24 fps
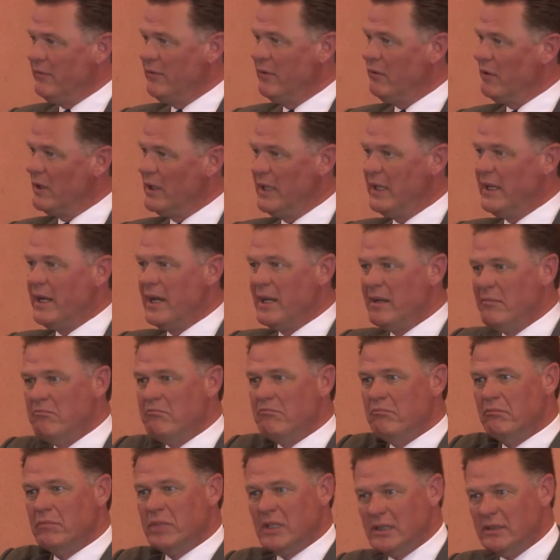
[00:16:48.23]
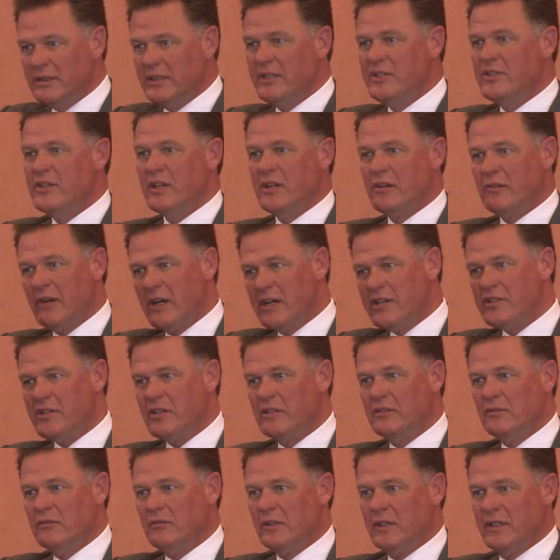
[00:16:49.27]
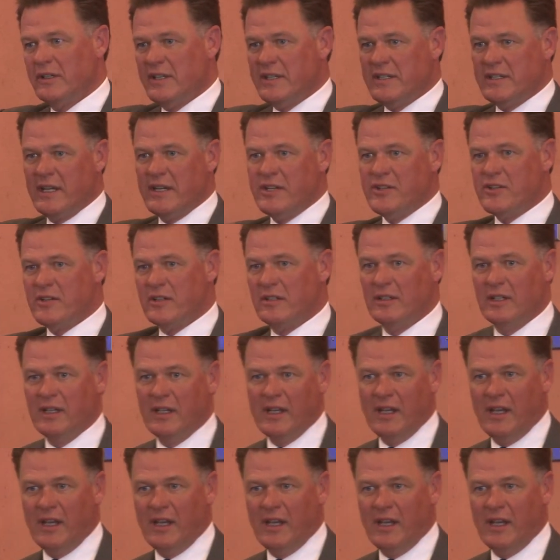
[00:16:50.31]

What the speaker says: really got a multi-generational organization.